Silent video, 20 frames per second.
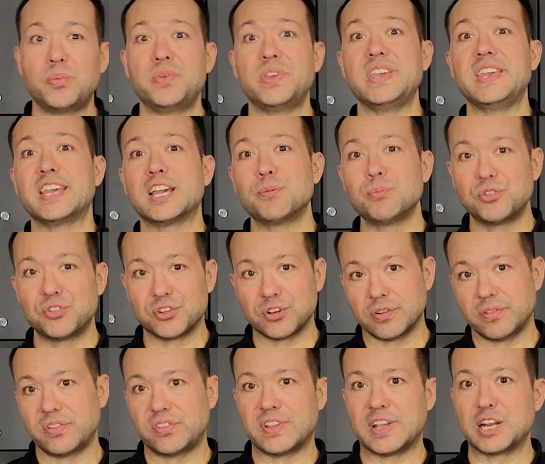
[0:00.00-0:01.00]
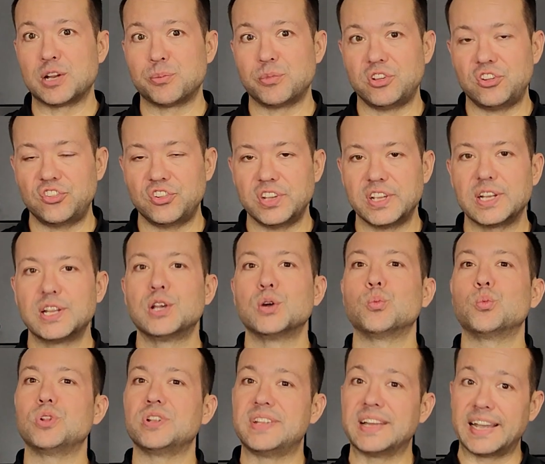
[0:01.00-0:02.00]
PM service on a machine,
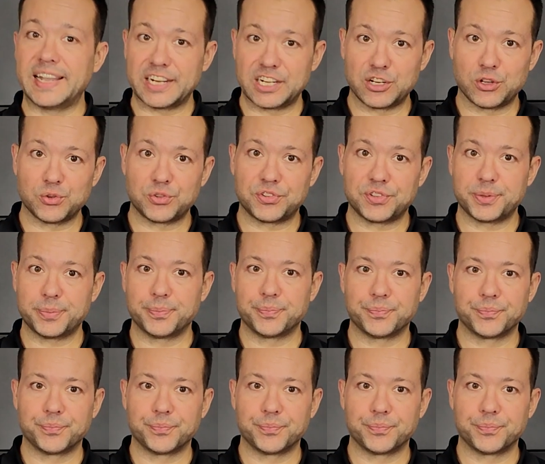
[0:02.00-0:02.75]
we'll diagnose it.